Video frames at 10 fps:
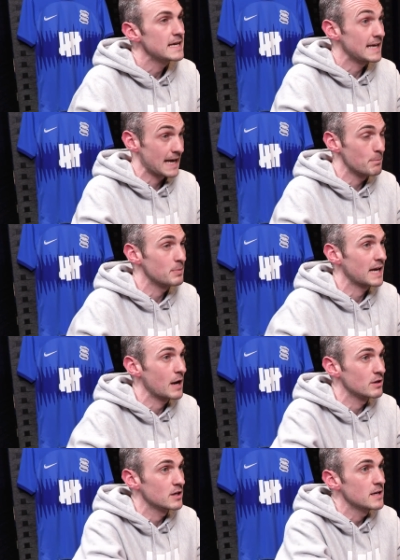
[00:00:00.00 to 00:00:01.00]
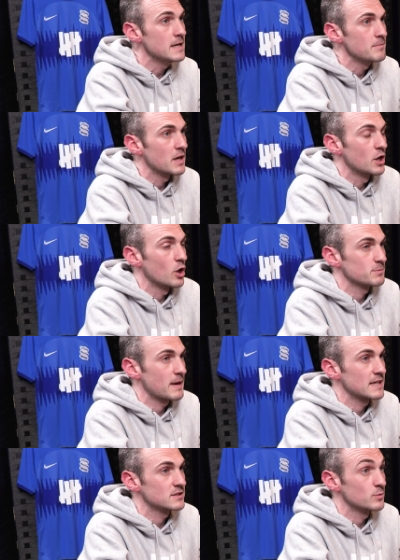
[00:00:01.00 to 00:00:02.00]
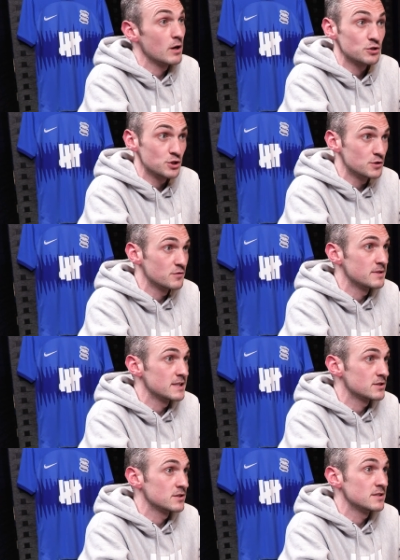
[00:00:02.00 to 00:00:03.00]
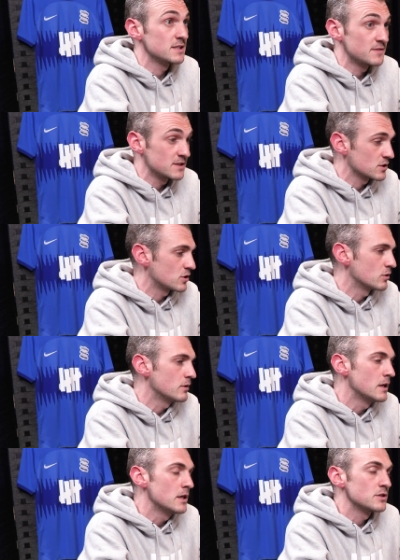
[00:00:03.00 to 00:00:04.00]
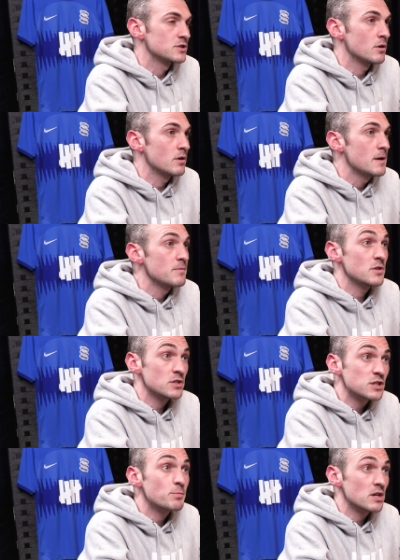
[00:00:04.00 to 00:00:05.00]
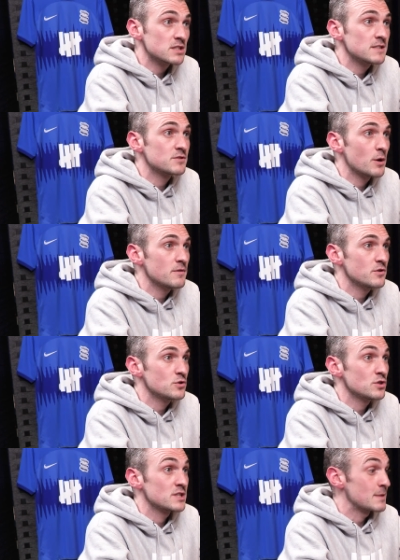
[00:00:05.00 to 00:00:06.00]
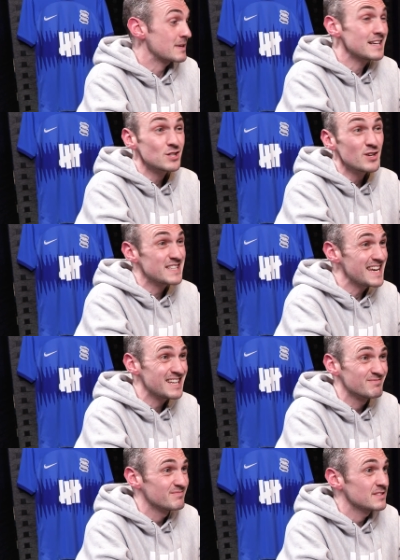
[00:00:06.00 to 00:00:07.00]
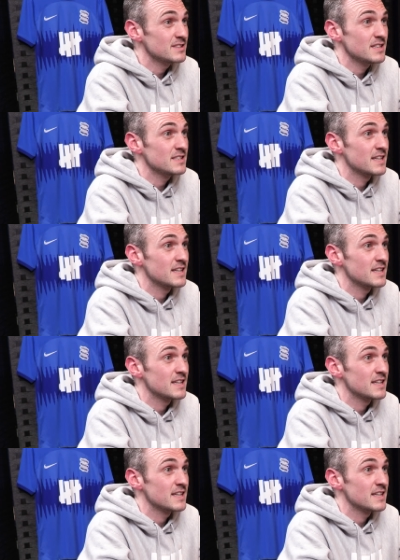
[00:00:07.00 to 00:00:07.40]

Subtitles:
He can pick out a nice pass as well, shoots from distance. He's physical. So there's lots of positives going for Jordan James. And he's 19. He's a